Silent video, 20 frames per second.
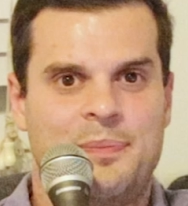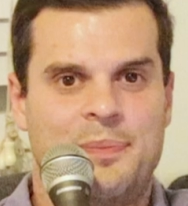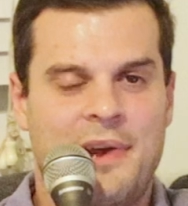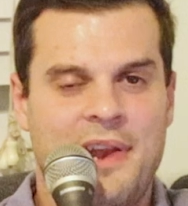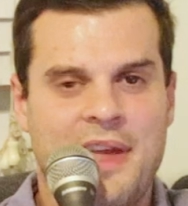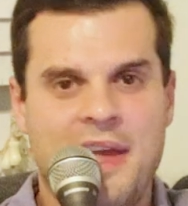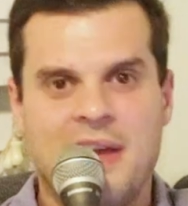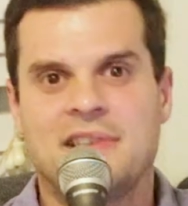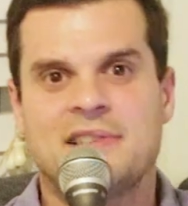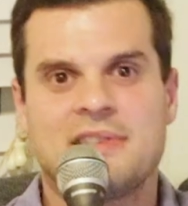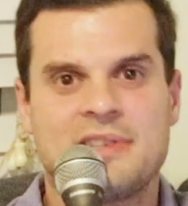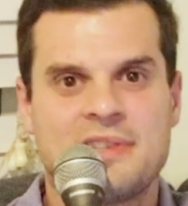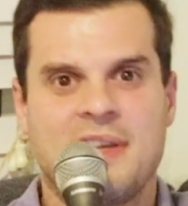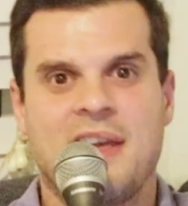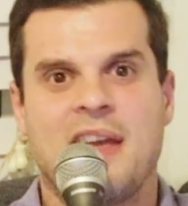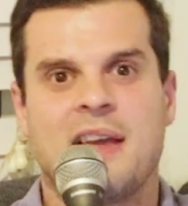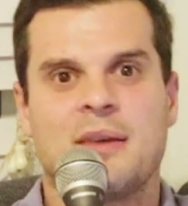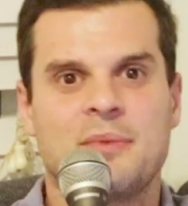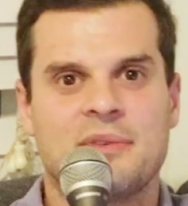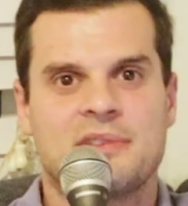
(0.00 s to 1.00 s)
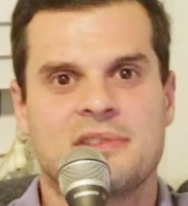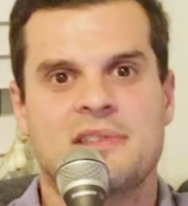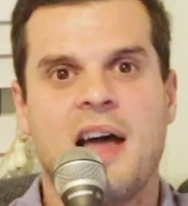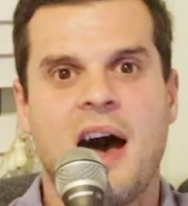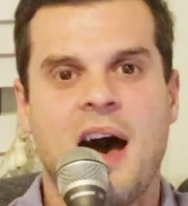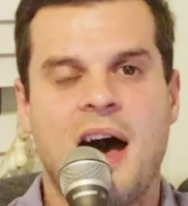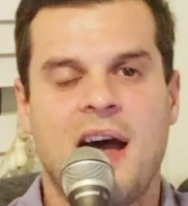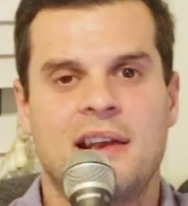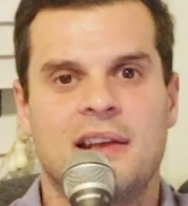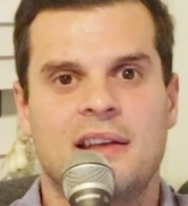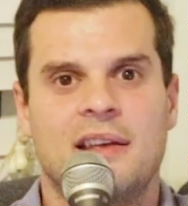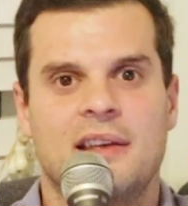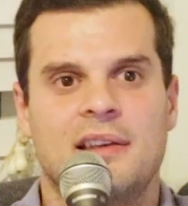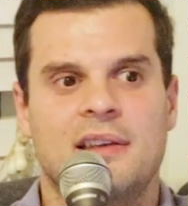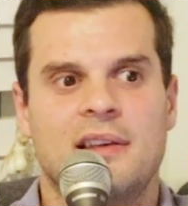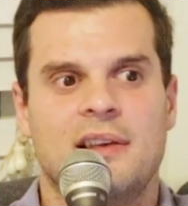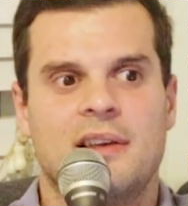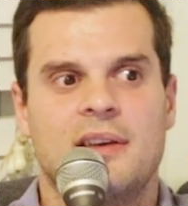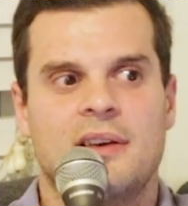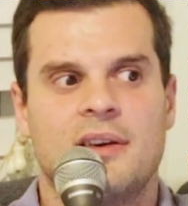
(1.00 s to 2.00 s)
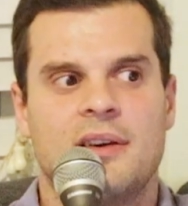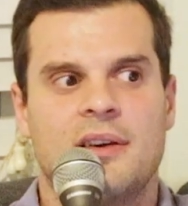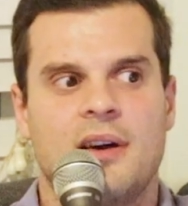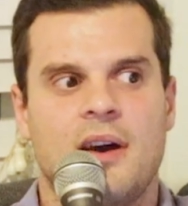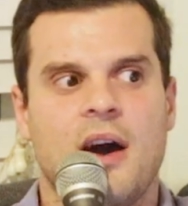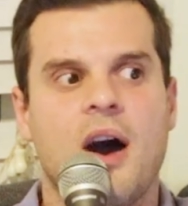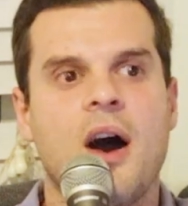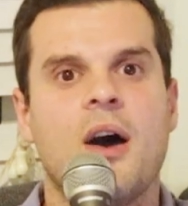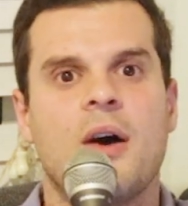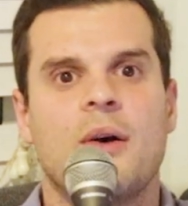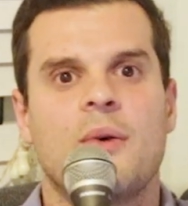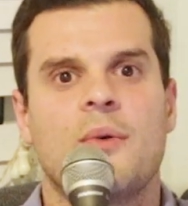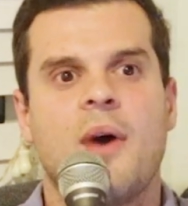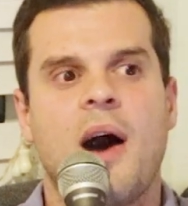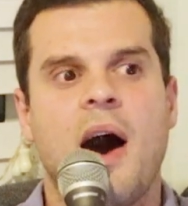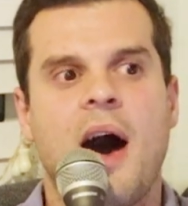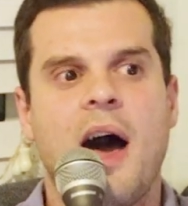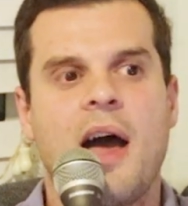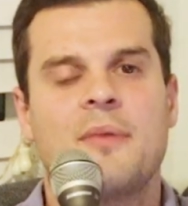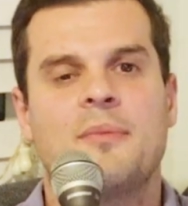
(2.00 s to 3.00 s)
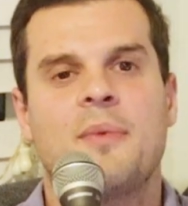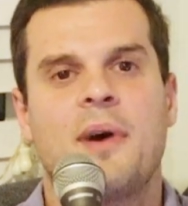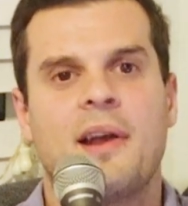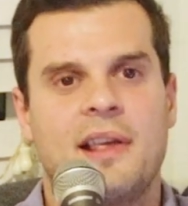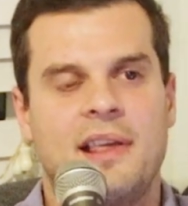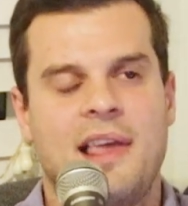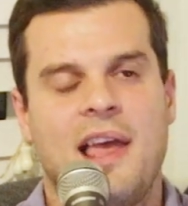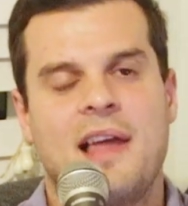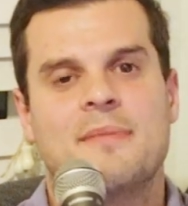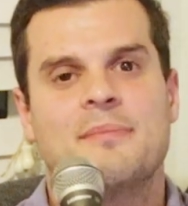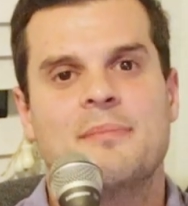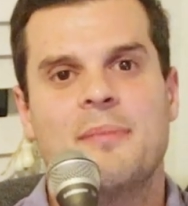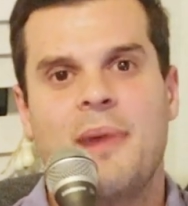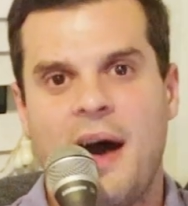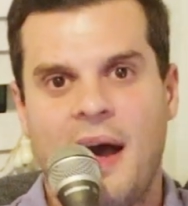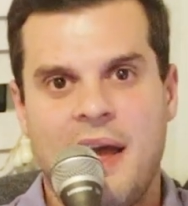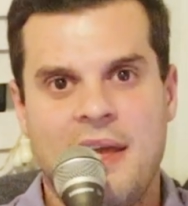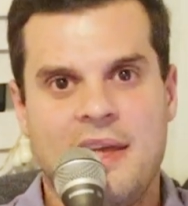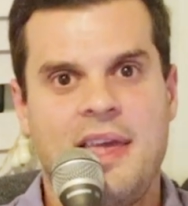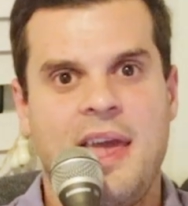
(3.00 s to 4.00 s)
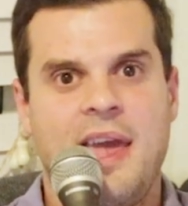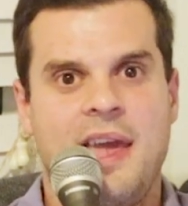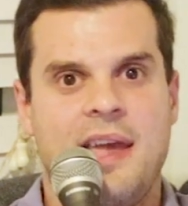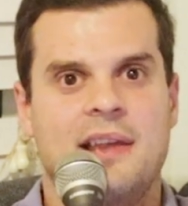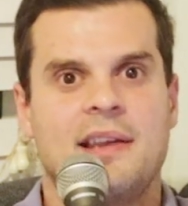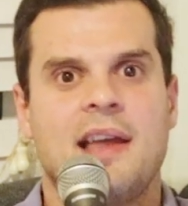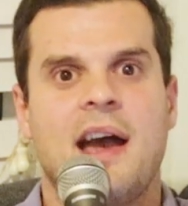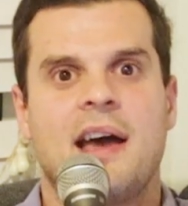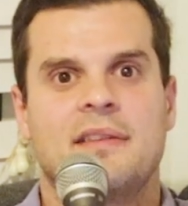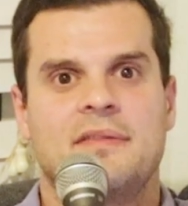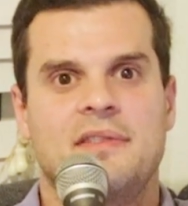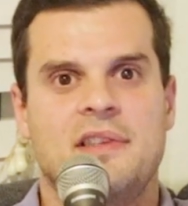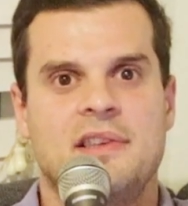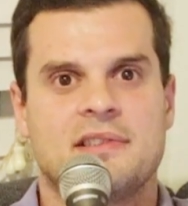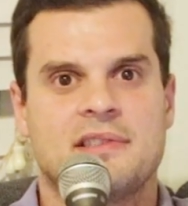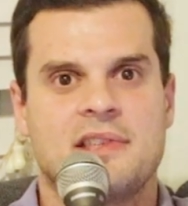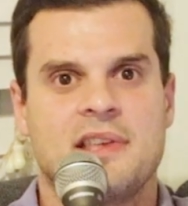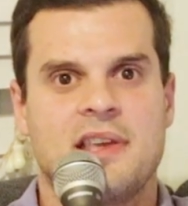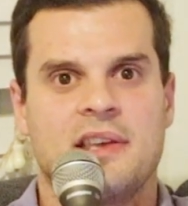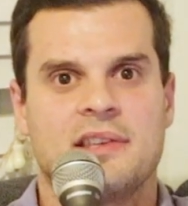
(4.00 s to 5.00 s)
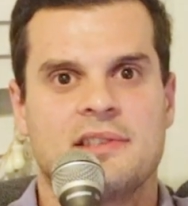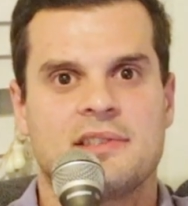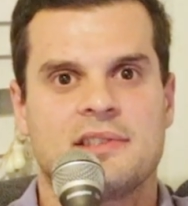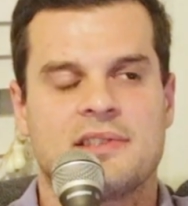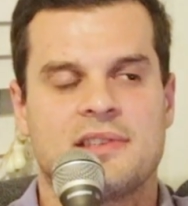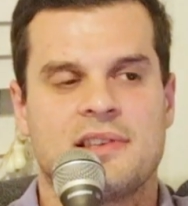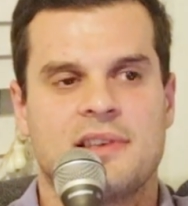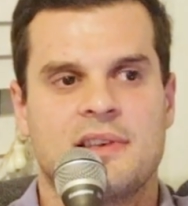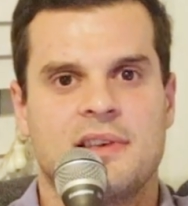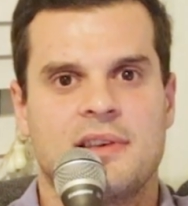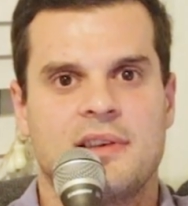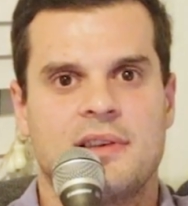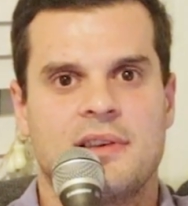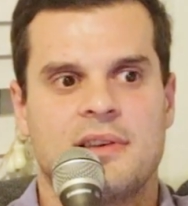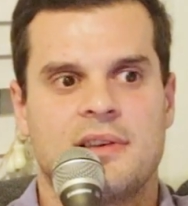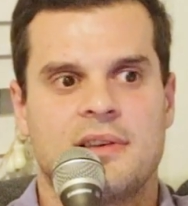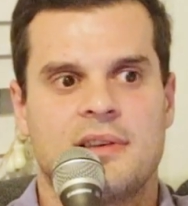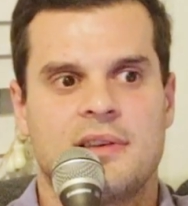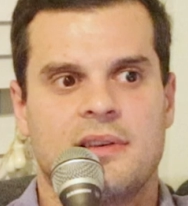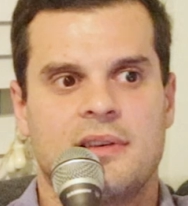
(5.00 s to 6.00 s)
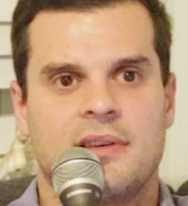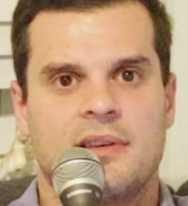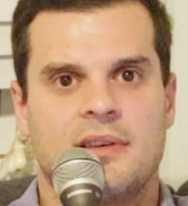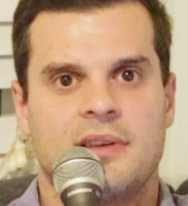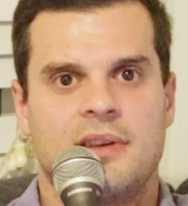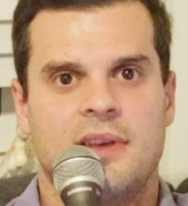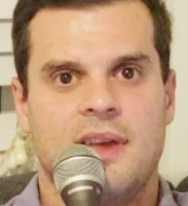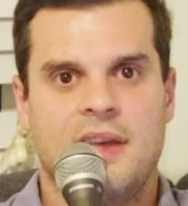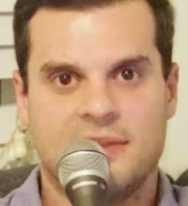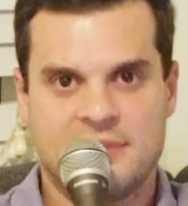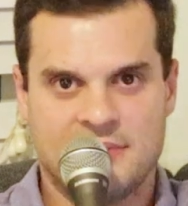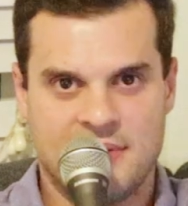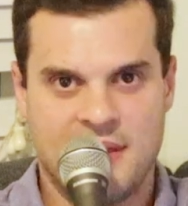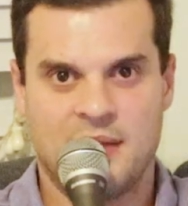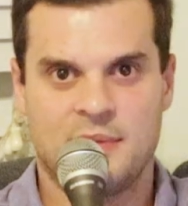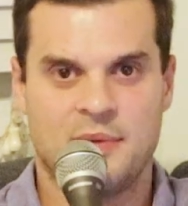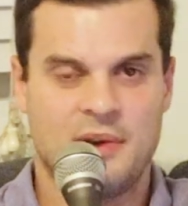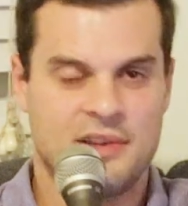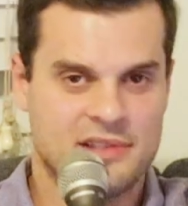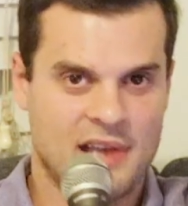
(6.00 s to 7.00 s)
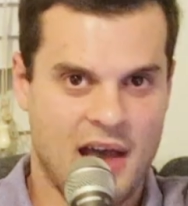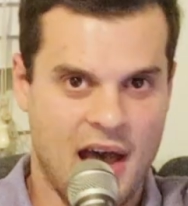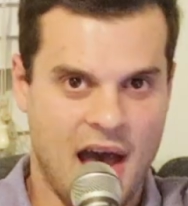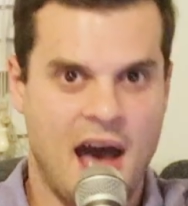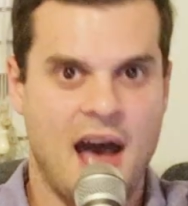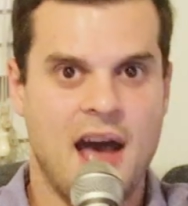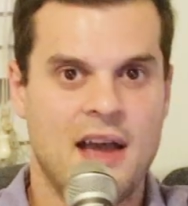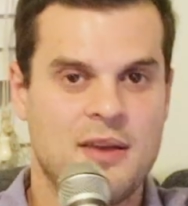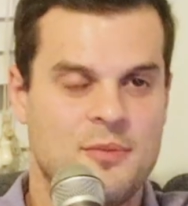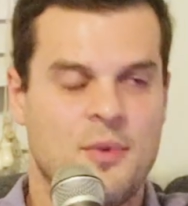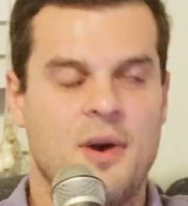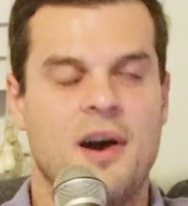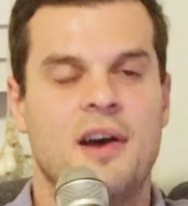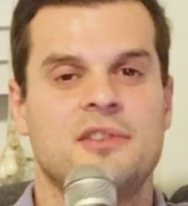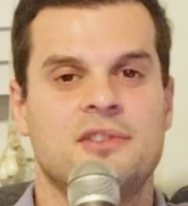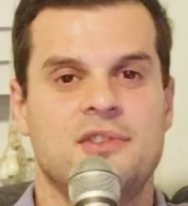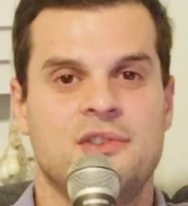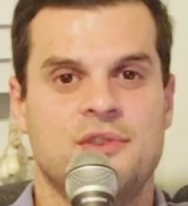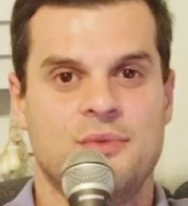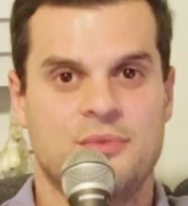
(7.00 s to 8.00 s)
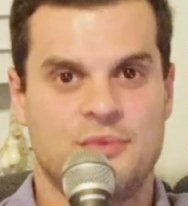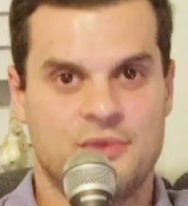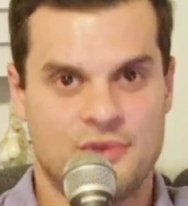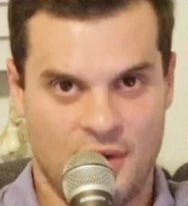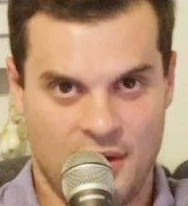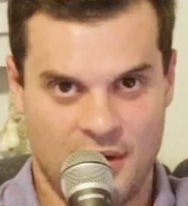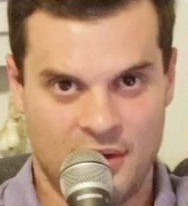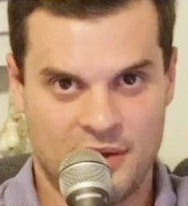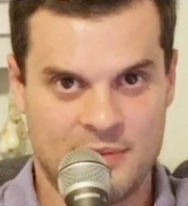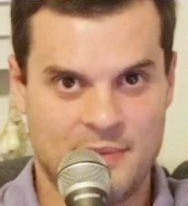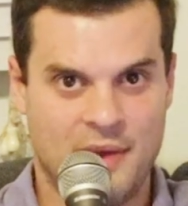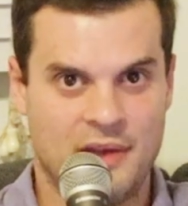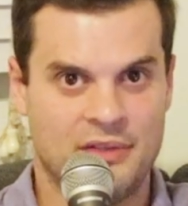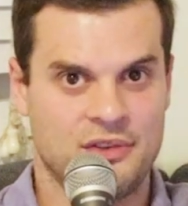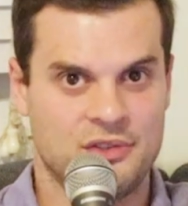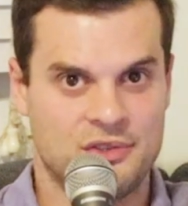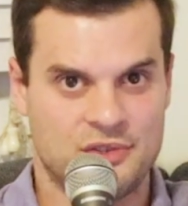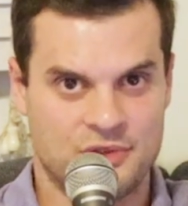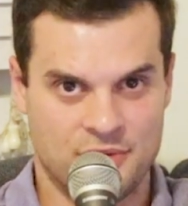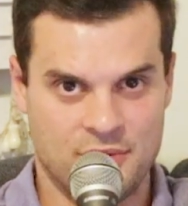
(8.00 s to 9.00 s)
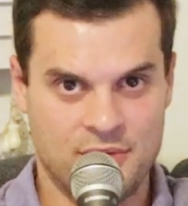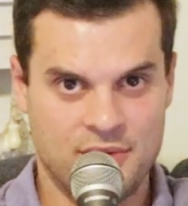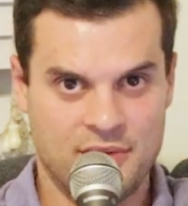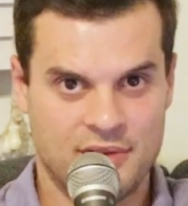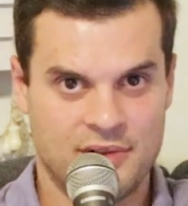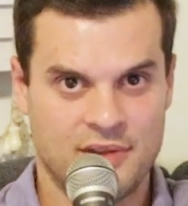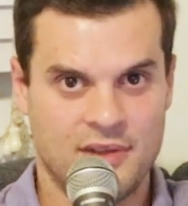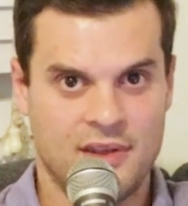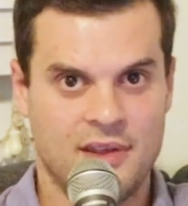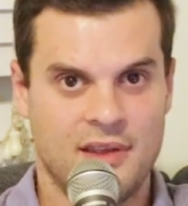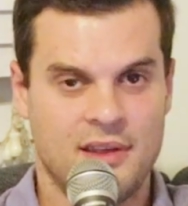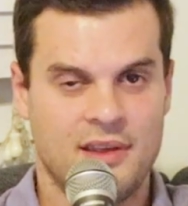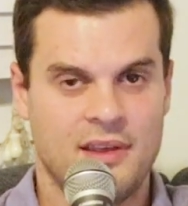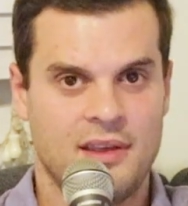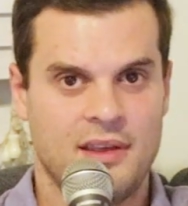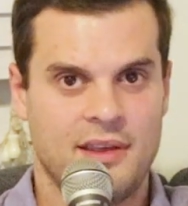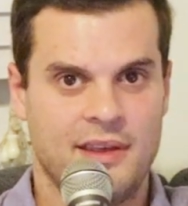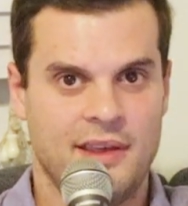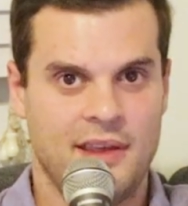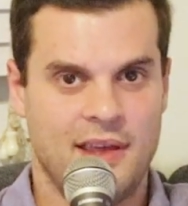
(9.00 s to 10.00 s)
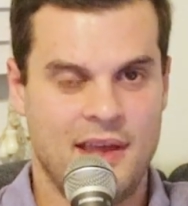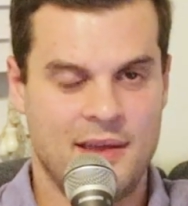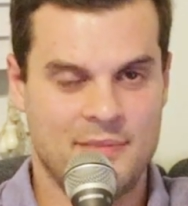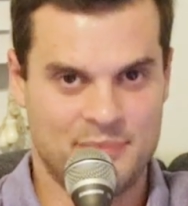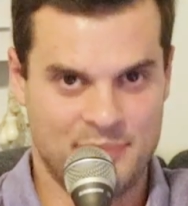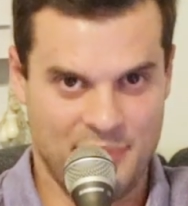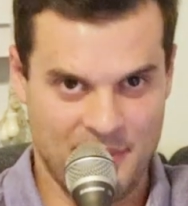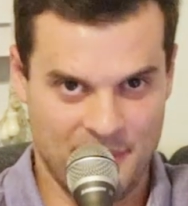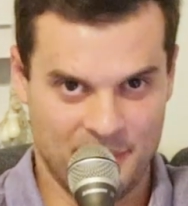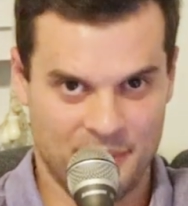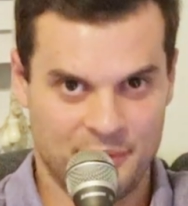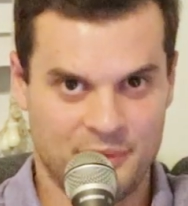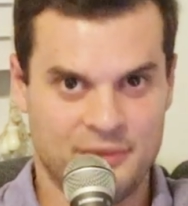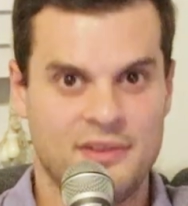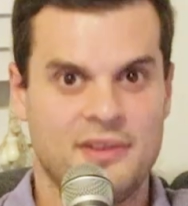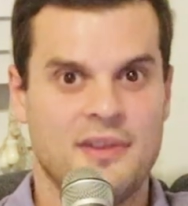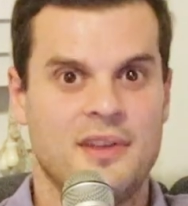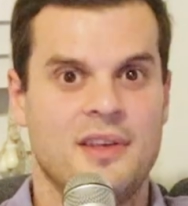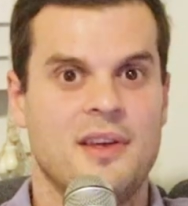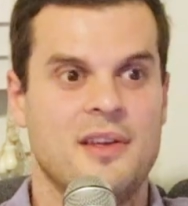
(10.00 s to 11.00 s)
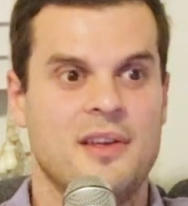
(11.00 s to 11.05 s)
But his thing was not, oh, I want to get my gain out of these things. His thing was, I want to talk about the truth and build